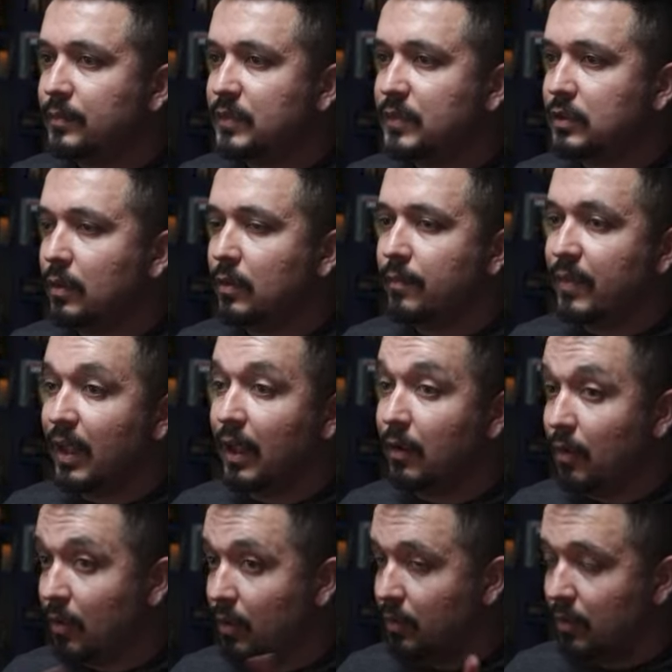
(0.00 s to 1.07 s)
So
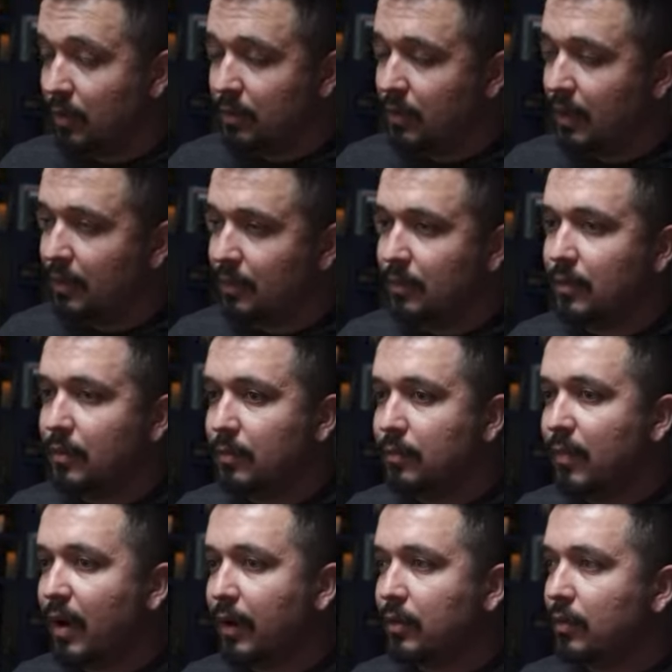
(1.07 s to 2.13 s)
that or that
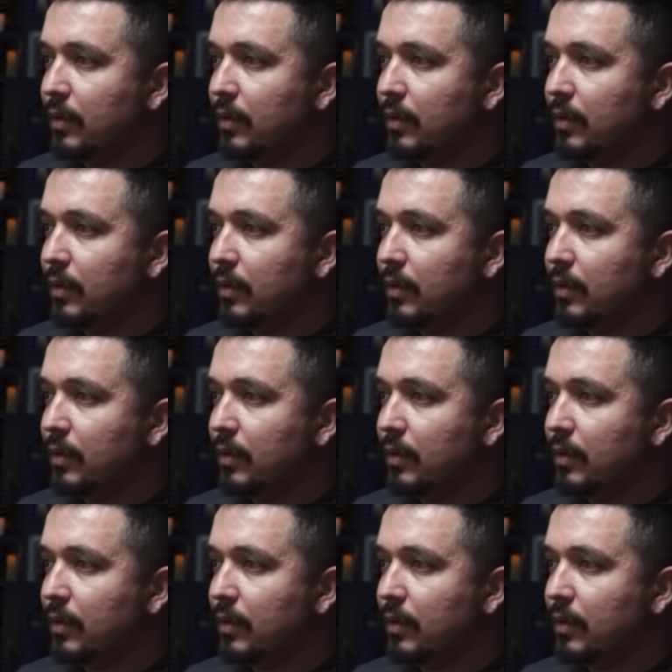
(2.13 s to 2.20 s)
micro